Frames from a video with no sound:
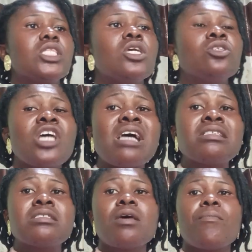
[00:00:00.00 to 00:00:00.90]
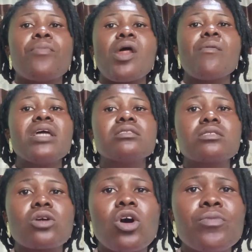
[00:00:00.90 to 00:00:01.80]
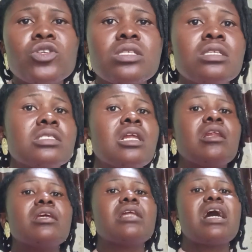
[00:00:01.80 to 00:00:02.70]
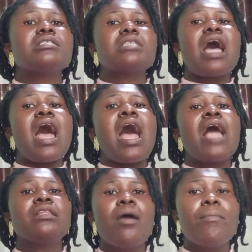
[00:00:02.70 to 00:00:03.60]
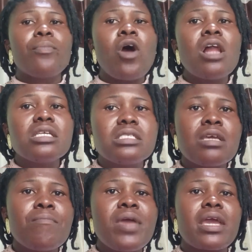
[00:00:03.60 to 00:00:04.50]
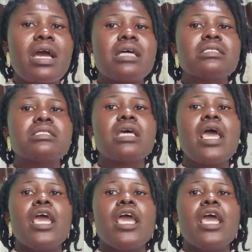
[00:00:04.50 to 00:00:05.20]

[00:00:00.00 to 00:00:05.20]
teachers, parents, community leaders, and policymakers.